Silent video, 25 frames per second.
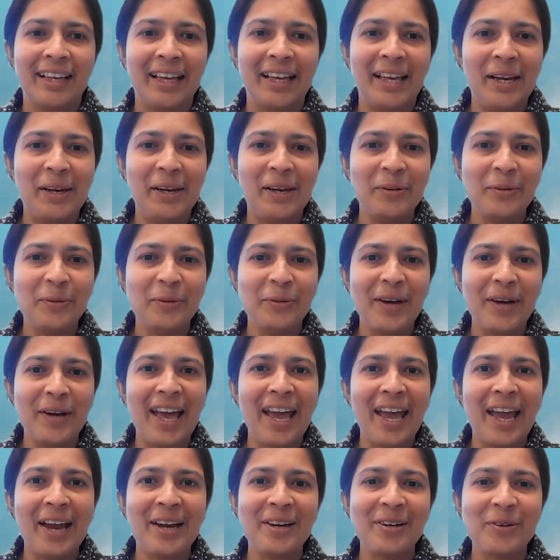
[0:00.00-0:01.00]
Hello
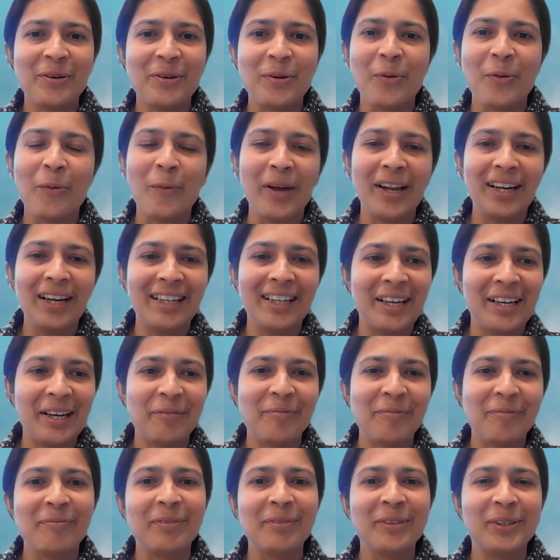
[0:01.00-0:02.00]
and
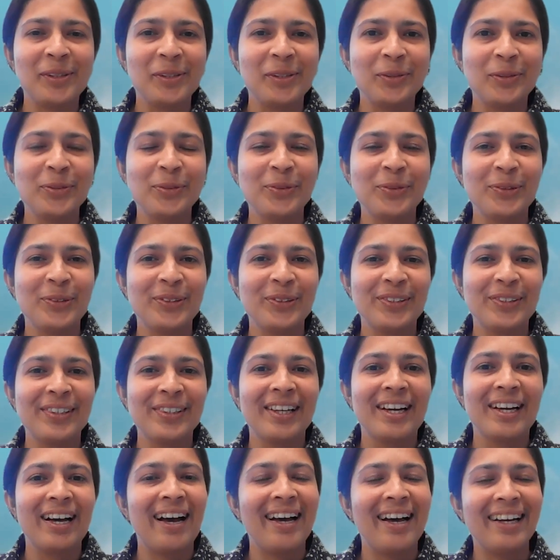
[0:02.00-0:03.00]
welcome to
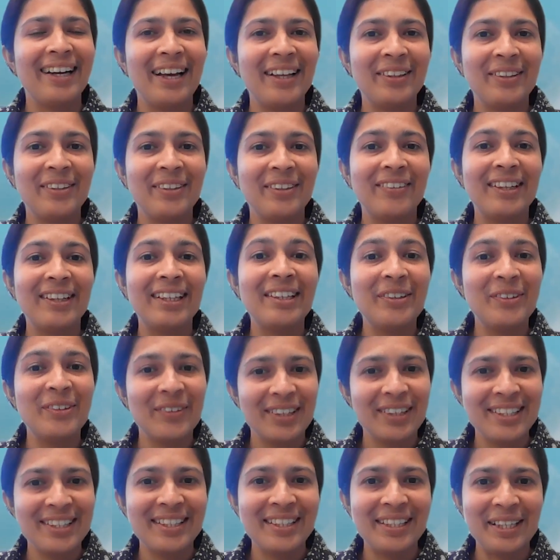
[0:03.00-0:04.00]
another
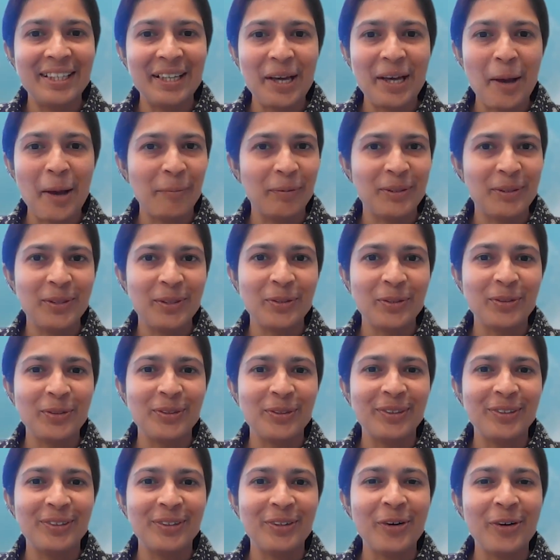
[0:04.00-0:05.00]
interesting
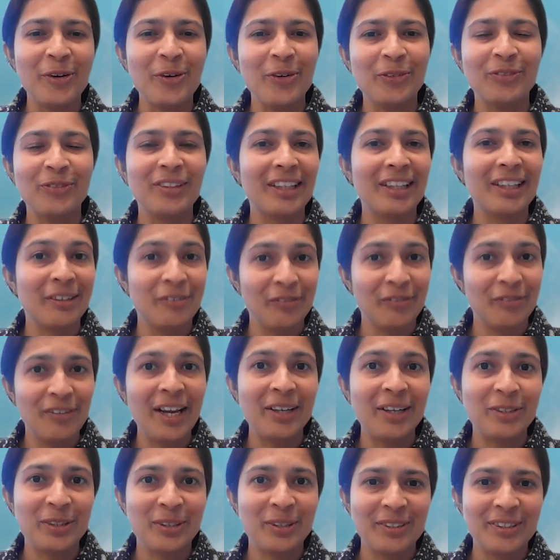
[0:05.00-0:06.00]
episode of the
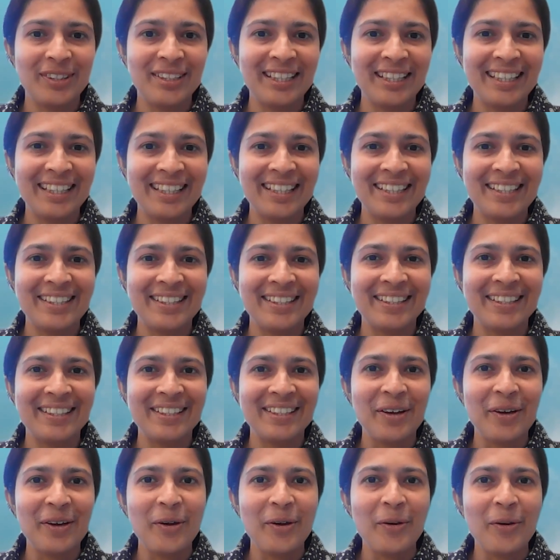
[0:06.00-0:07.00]
Reflection series,
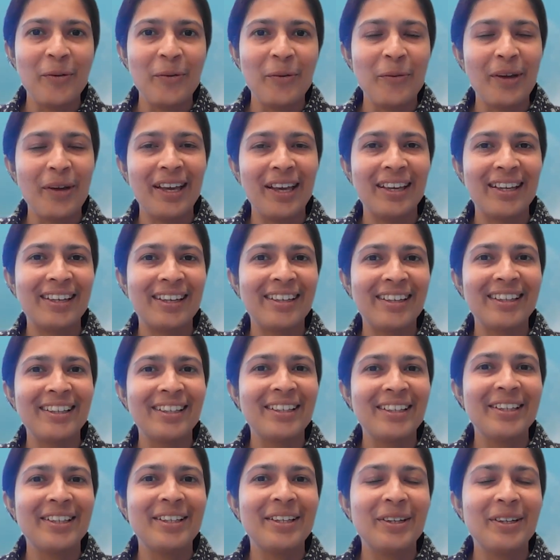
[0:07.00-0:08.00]
where
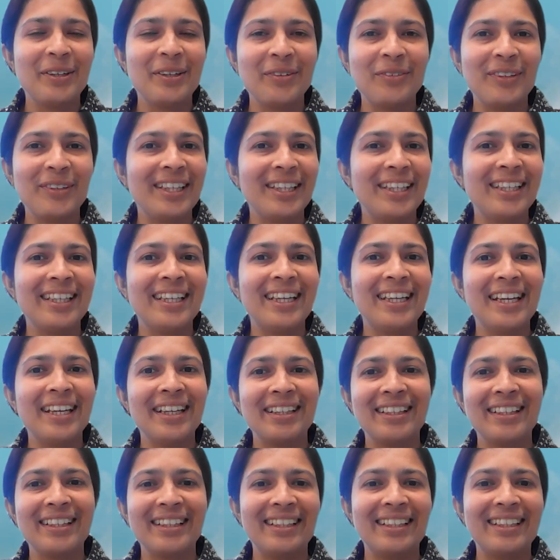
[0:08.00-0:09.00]

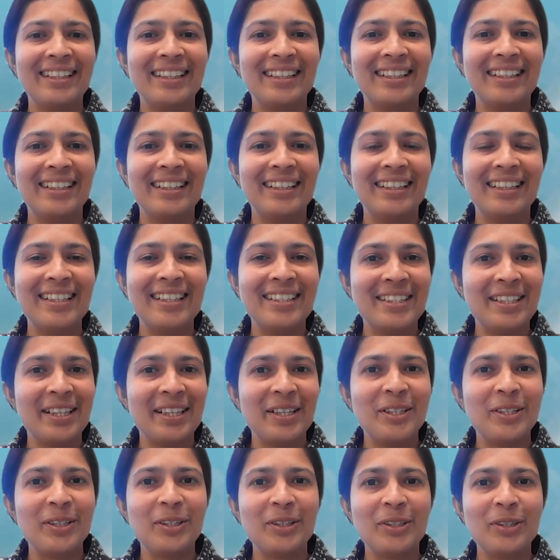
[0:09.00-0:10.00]

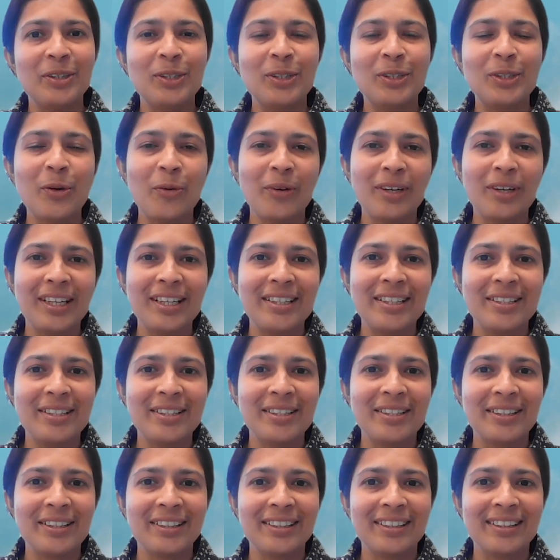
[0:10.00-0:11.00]
listen to
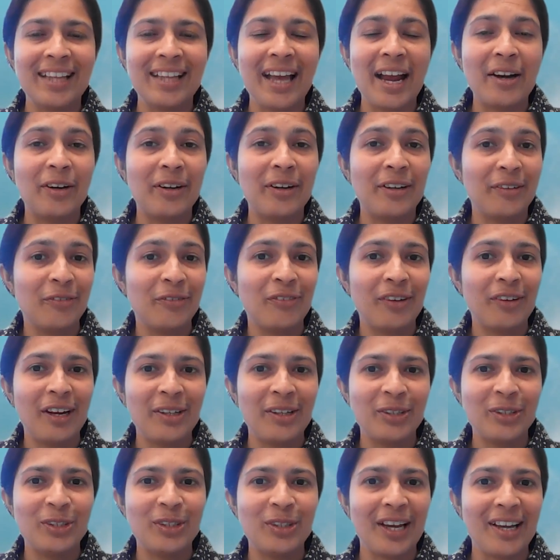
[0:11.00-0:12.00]
stories that
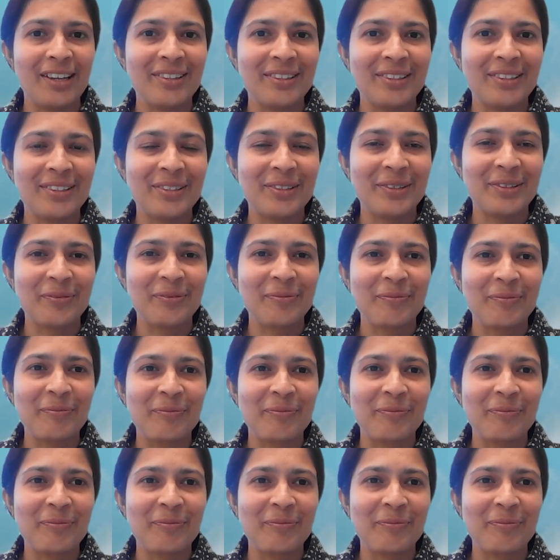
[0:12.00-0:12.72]
refresh us.